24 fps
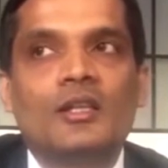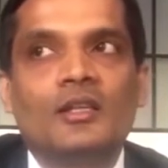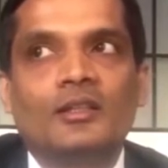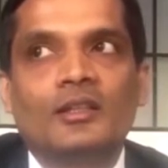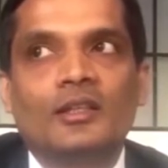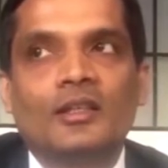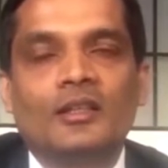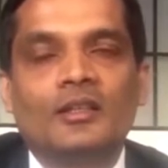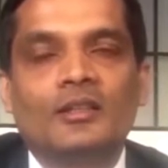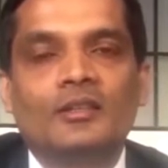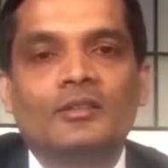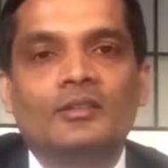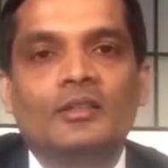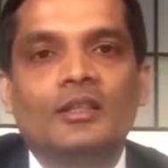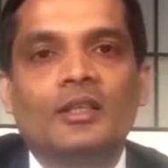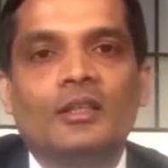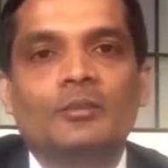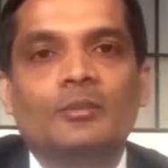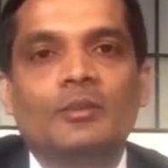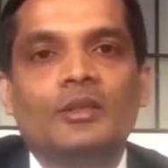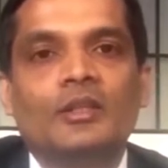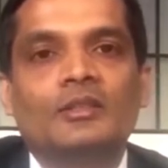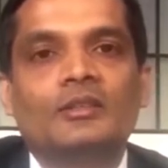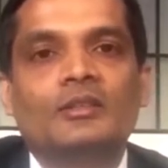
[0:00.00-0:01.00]
this
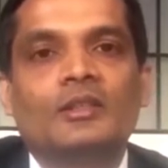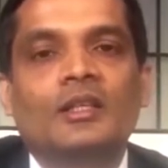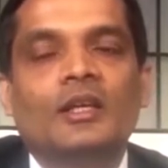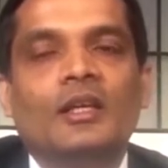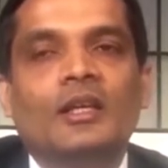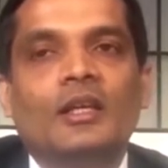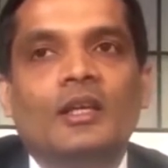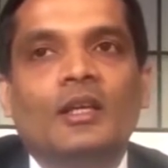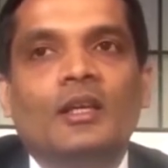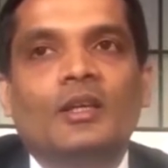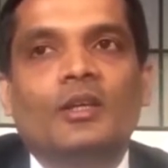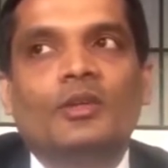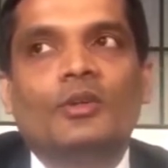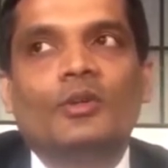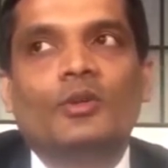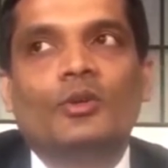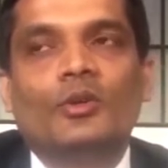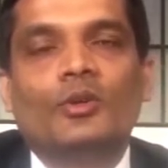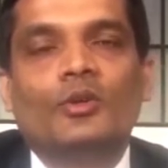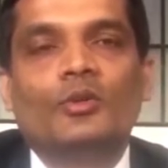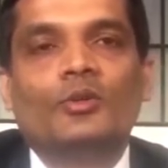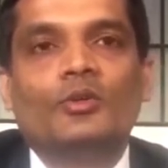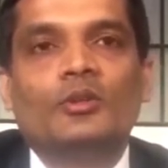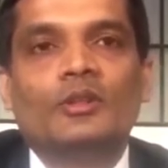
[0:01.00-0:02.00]
degenerative disc disease
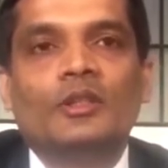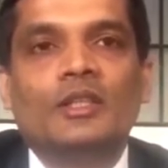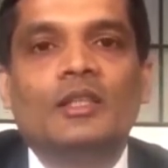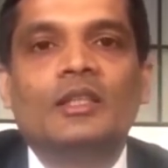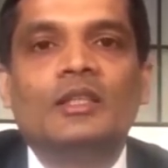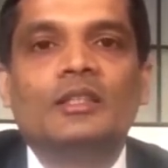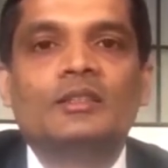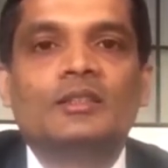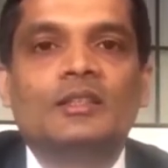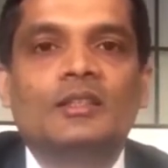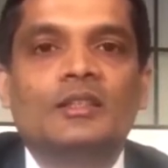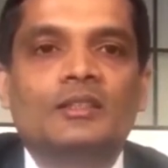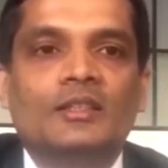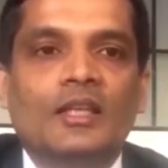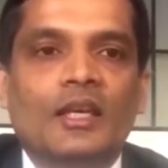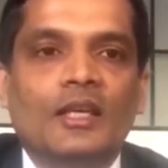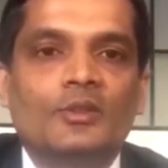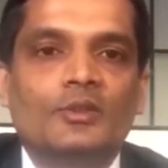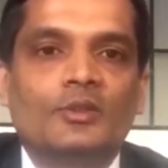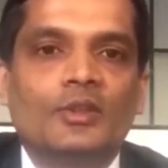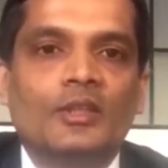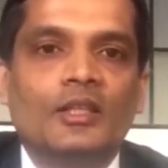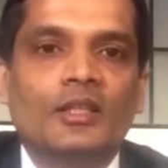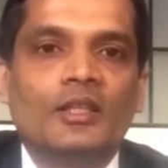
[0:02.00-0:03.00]
because it is an aging
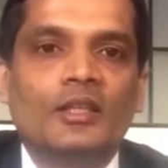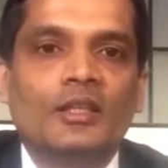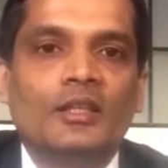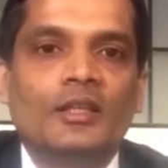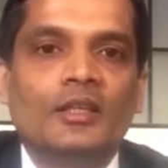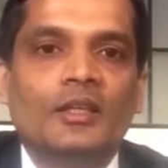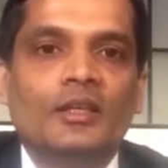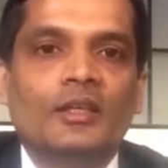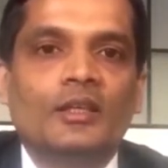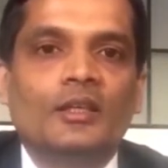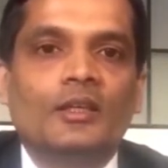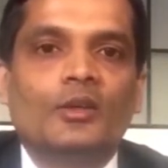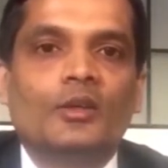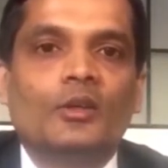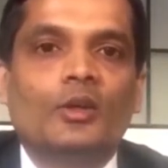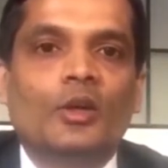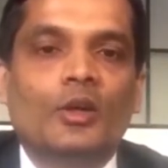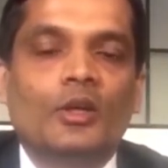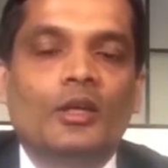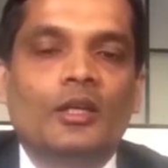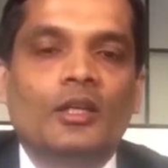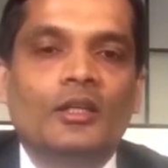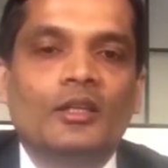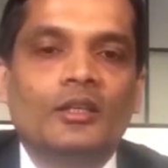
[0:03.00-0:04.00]
phenomenon and you have
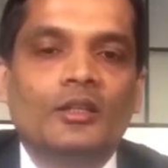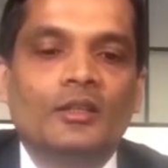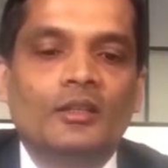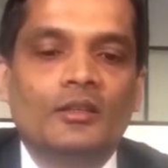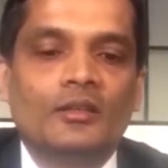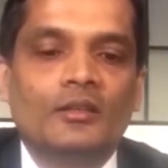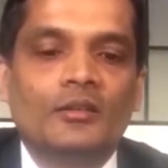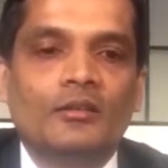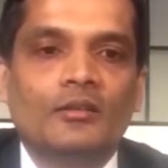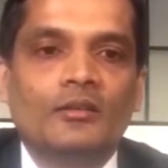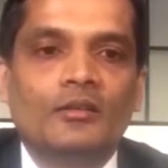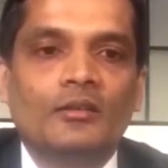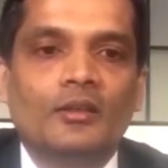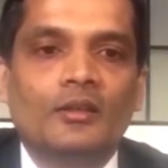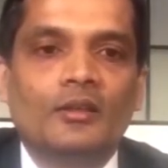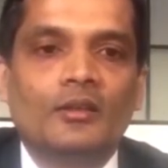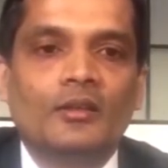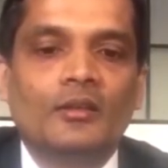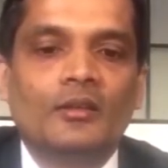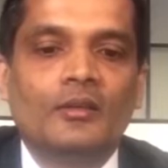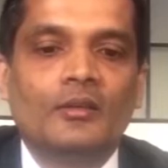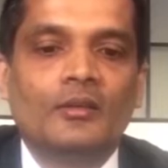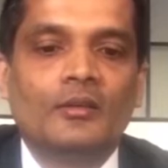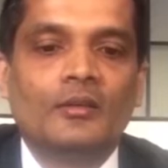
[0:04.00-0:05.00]
to live
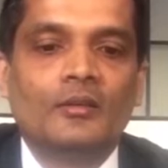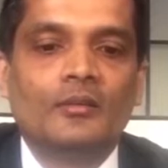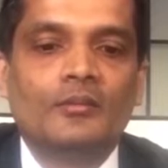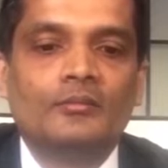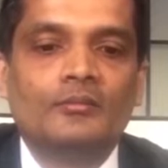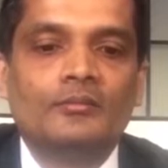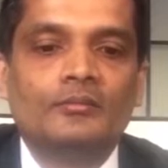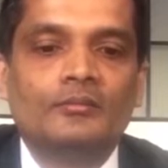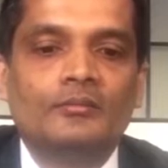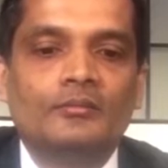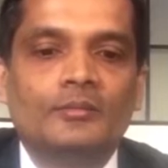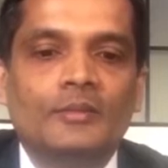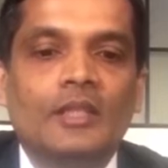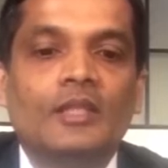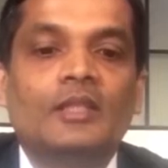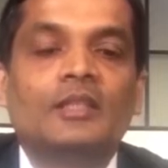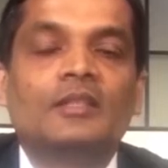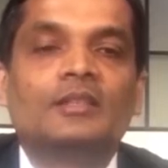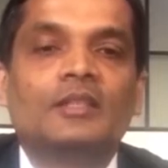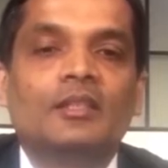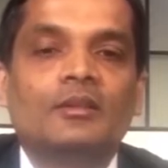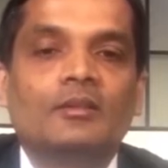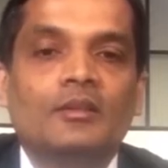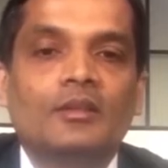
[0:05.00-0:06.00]
through it
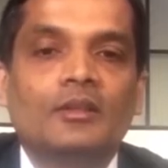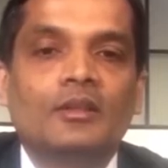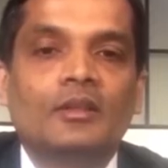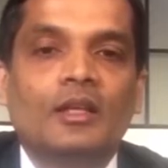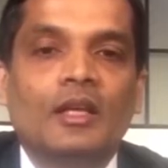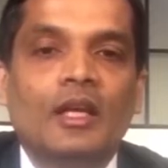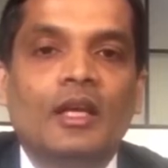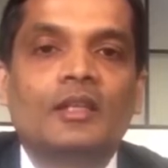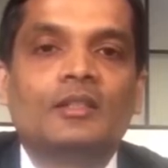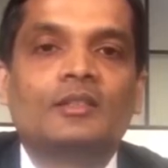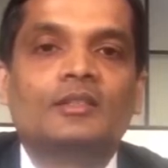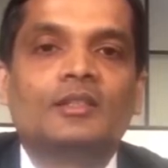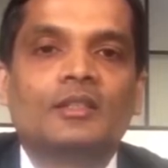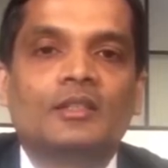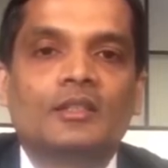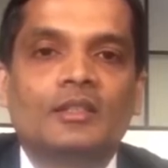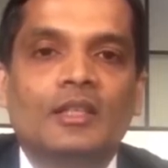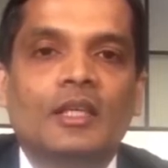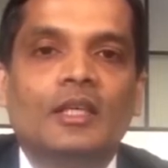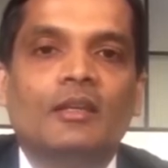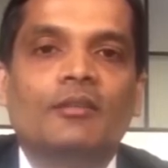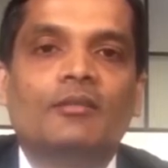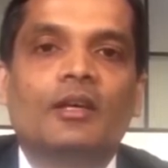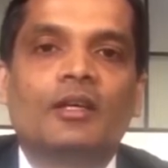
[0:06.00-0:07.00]
the next
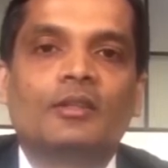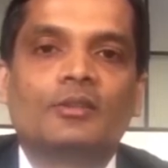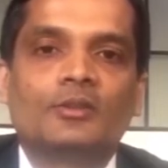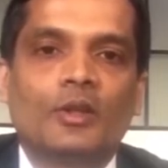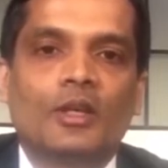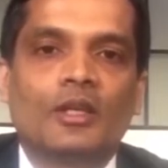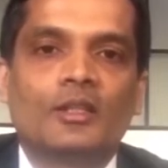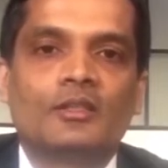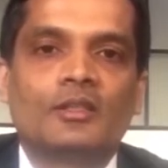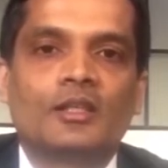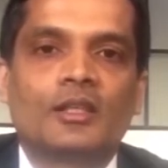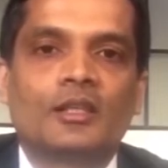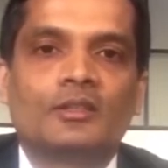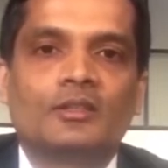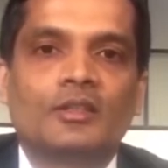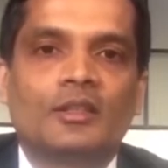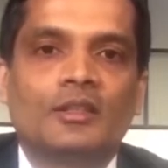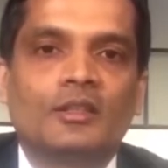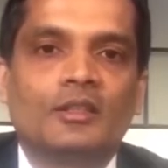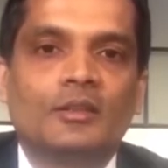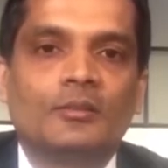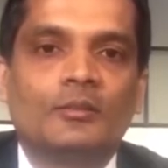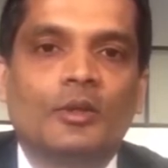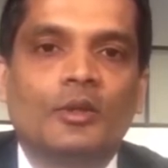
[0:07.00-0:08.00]
question comes from
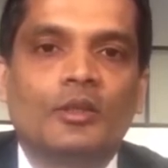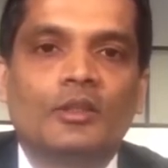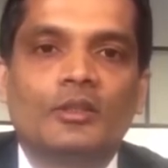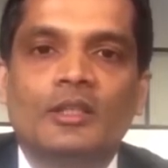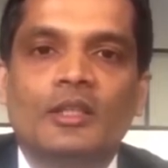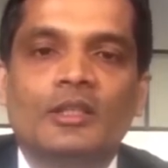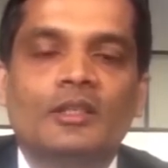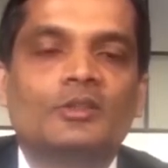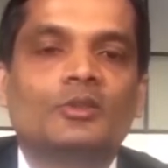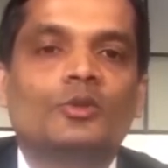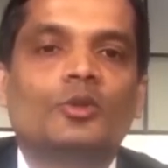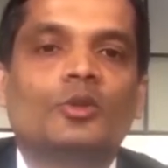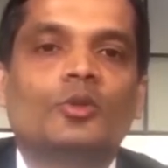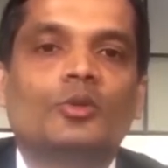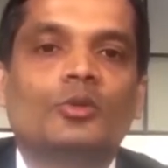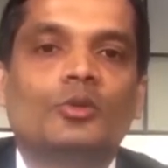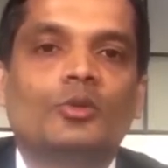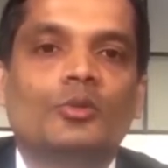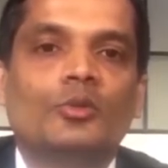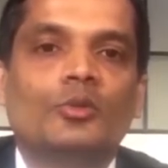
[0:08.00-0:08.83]
Bapil Kumar.